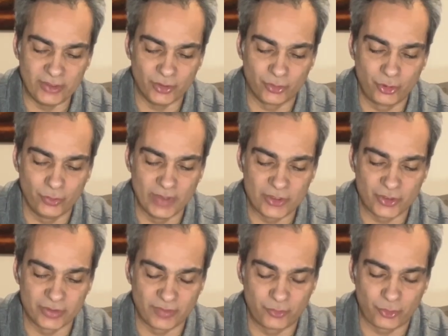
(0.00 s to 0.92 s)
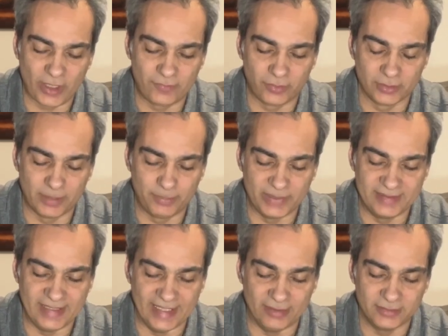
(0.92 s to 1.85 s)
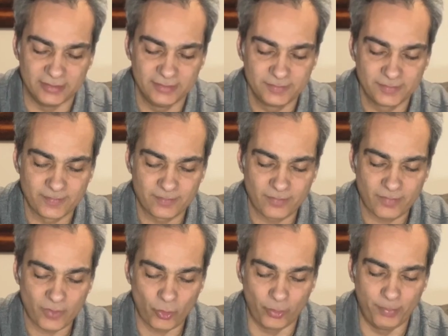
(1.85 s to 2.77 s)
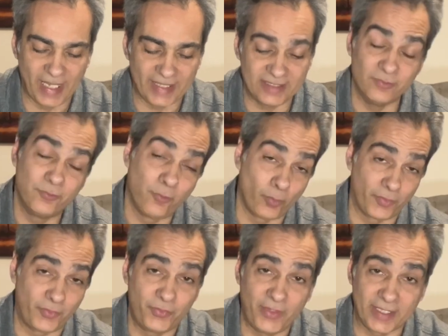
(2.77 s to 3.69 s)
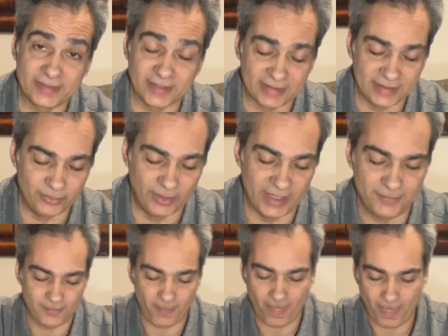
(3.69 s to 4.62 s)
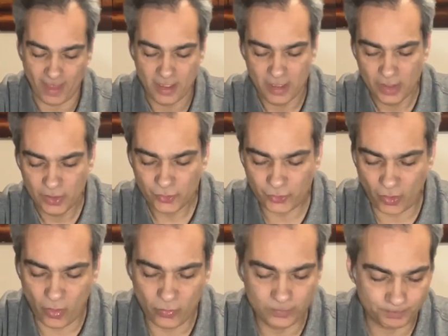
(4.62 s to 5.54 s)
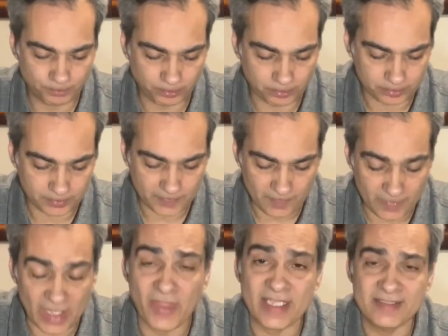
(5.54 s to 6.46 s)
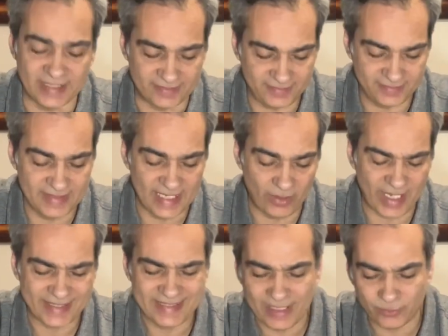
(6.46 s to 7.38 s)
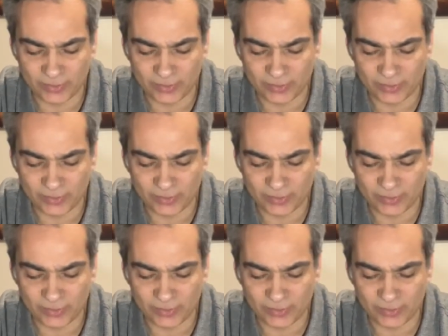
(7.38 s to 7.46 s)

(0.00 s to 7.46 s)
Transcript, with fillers: your two inches of travel up and down, or back and forth, technically, right? So that's it. Now, I can't